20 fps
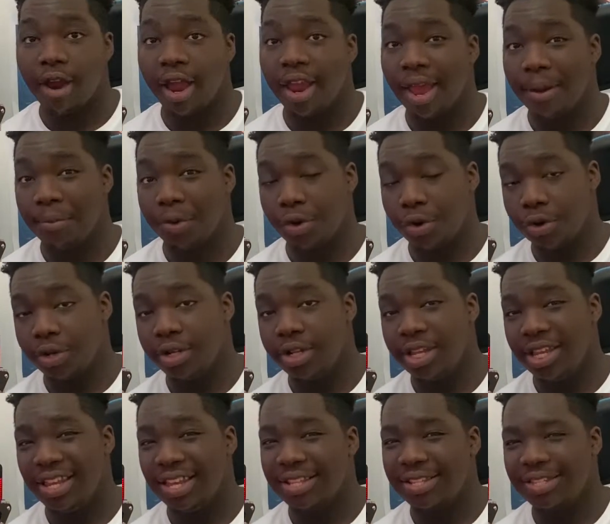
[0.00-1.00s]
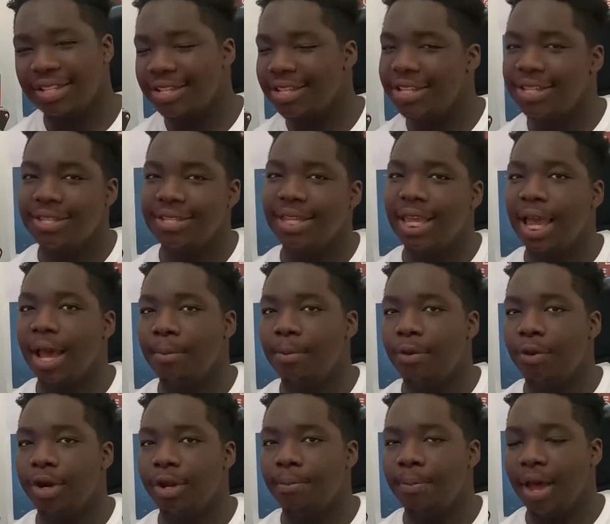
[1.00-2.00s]
For where I am currently, it's an
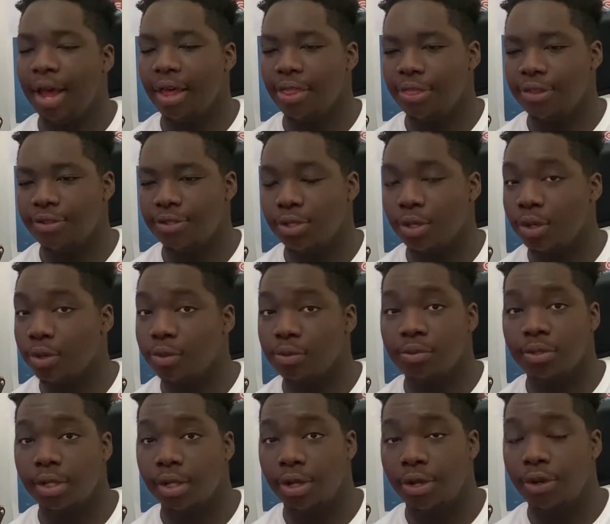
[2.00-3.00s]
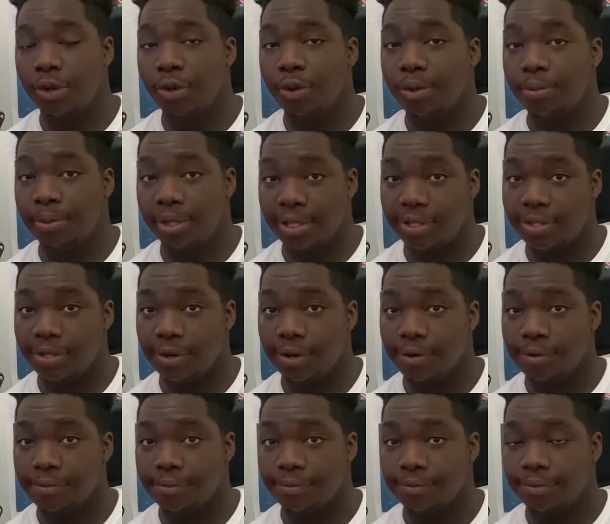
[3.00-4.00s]
easy upgrade path, so no
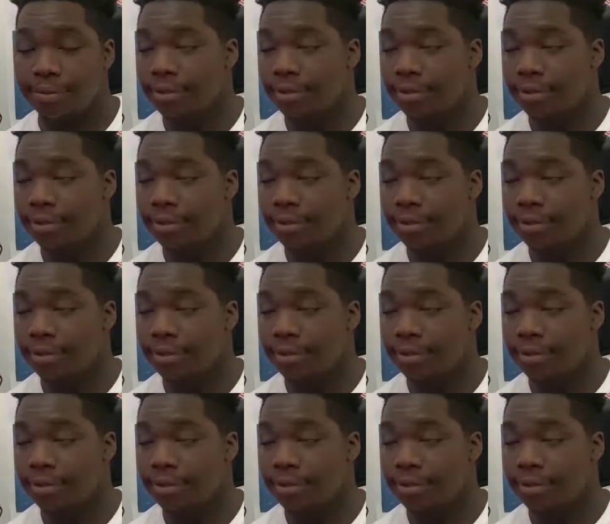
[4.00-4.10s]
complaints